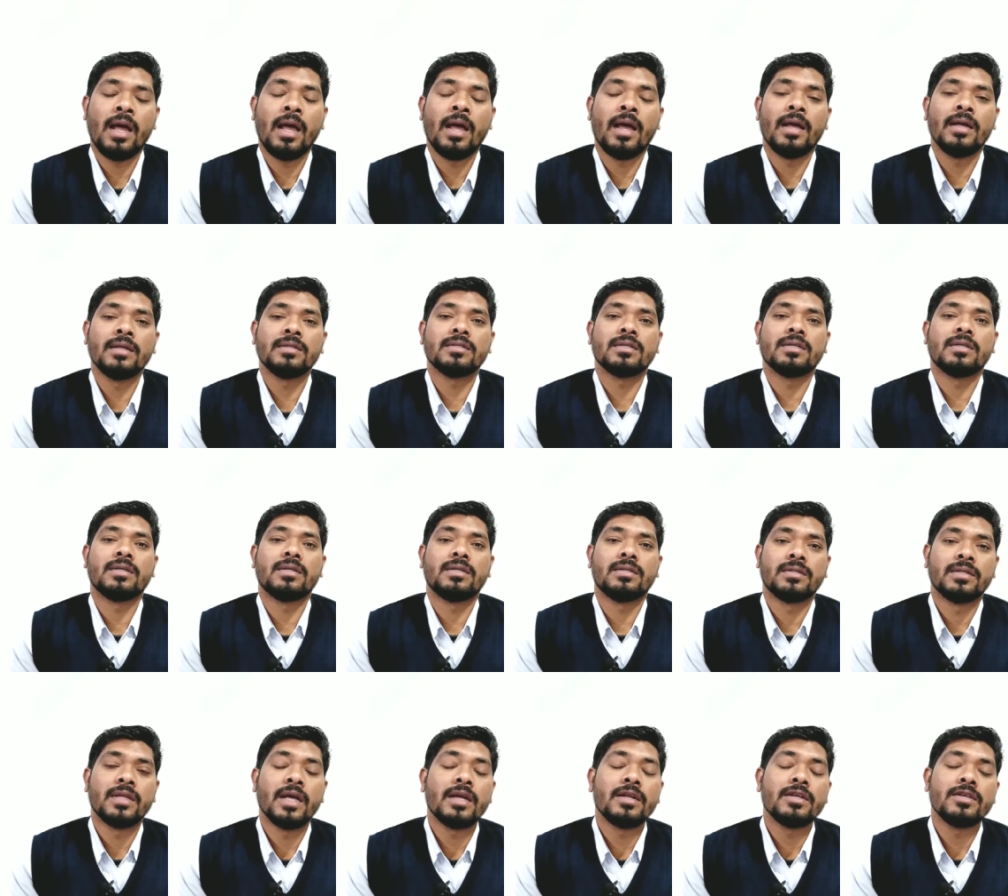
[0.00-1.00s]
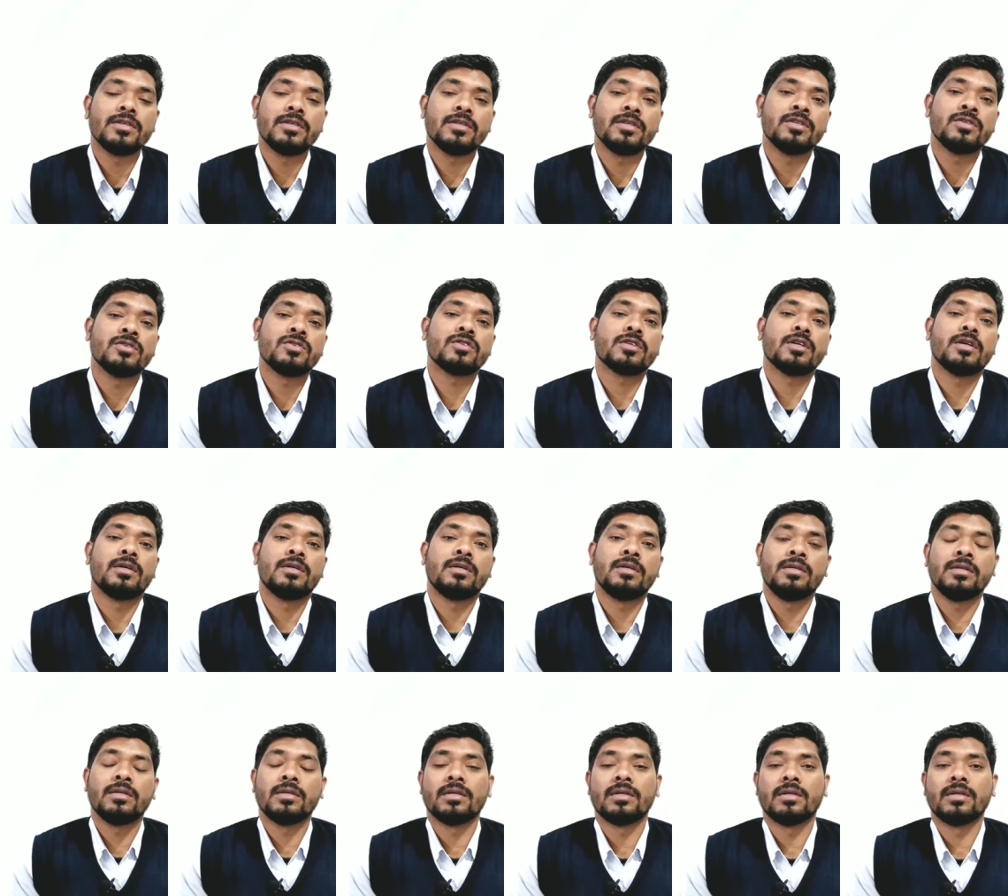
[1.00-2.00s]
and there is
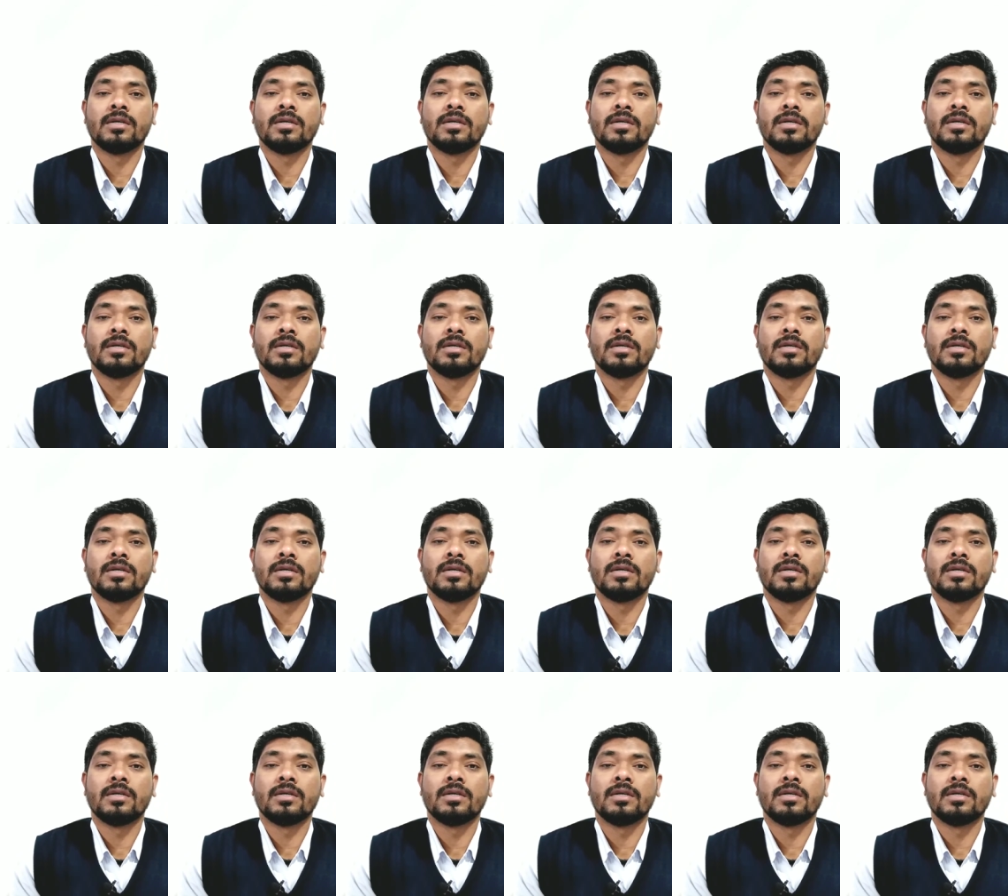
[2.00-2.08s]
a